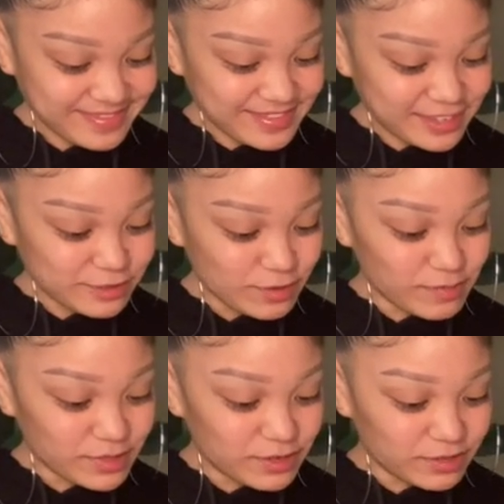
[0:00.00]
So
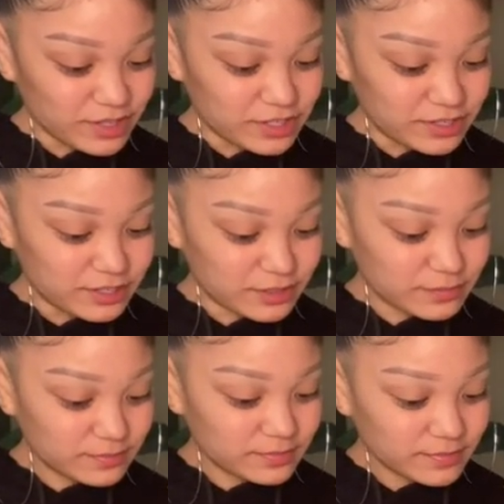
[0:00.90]
I'm literally
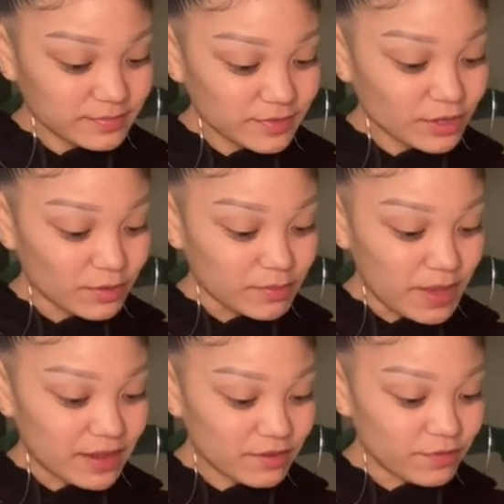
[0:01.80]
just going
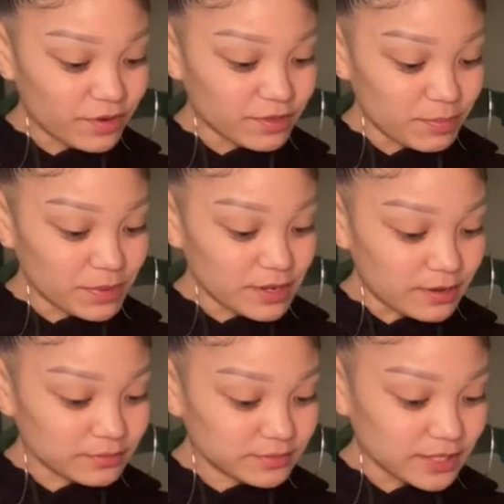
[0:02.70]
back and forth, up and
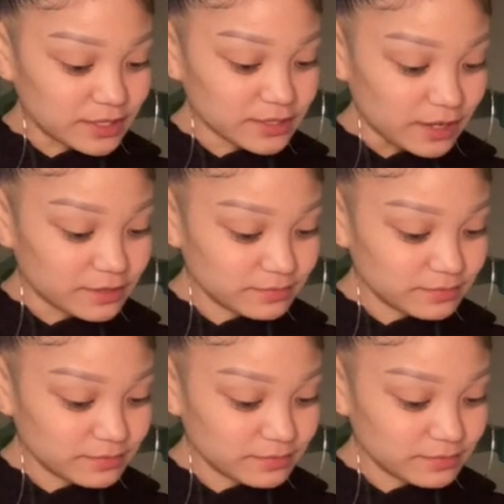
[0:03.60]
down, side to side.